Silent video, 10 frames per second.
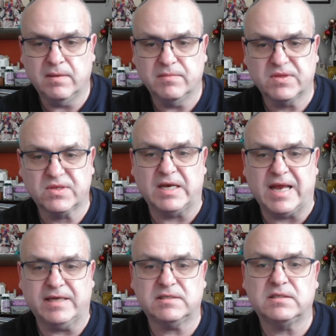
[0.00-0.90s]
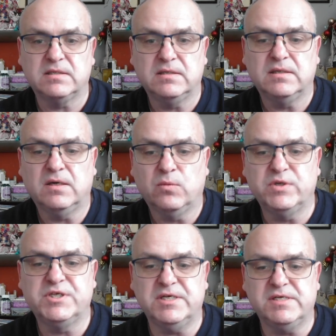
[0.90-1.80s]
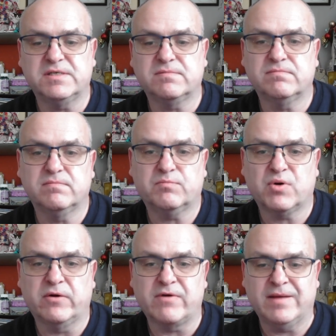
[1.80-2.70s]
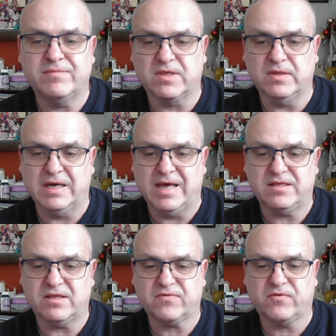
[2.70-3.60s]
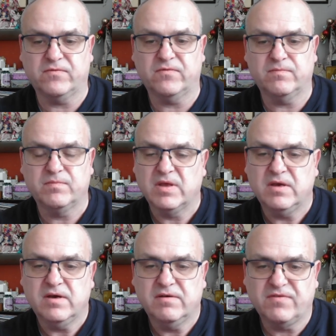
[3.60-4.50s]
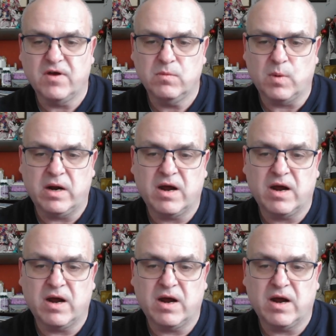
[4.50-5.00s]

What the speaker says: Select, which is programmed to the latest firmware.